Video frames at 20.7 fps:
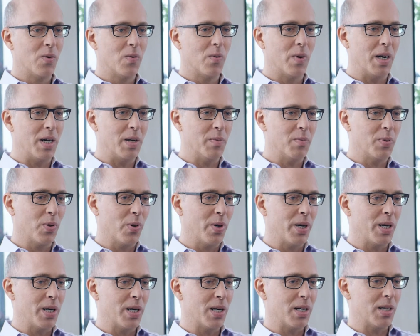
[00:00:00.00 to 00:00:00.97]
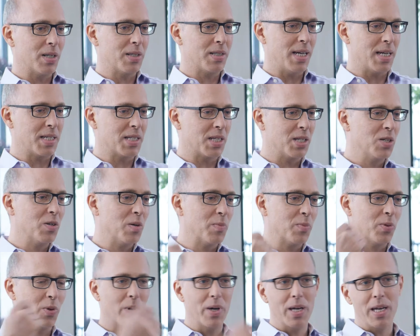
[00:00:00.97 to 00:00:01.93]
When an employer takes a new
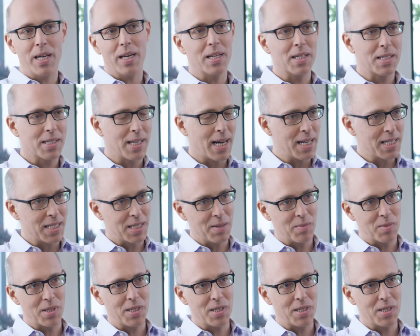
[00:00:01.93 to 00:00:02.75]
employee and assigns them